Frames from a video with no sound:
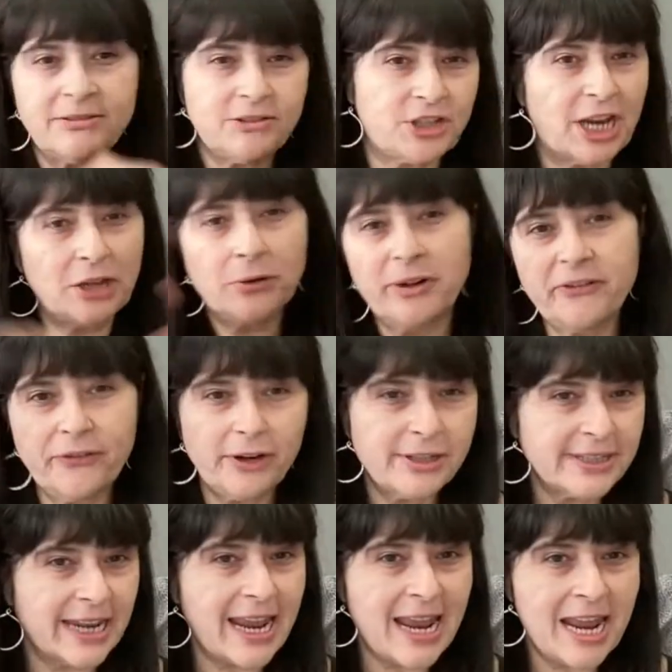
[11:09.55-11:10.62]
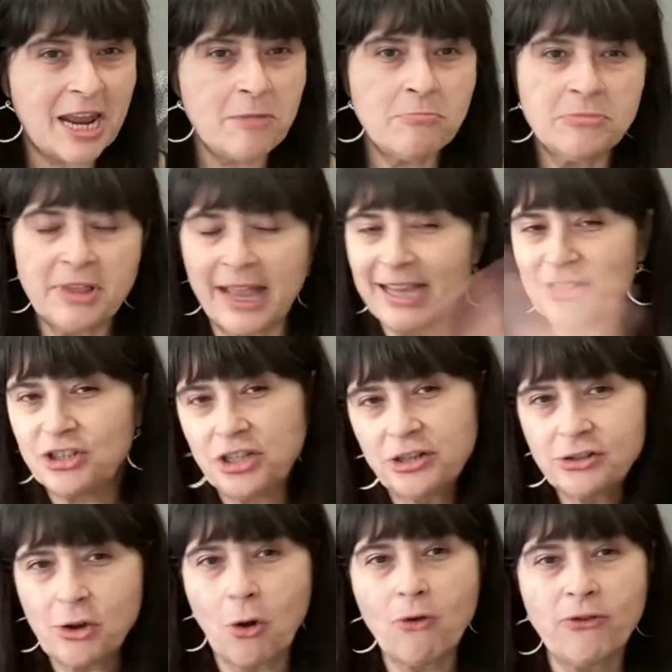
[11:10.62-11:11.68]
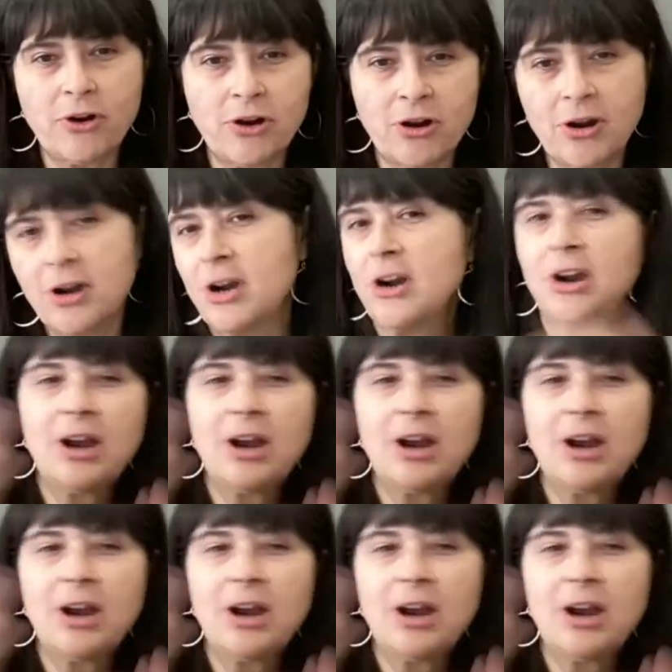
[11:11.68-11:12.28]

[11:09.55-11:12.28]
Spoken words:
January 1st came, last year's over.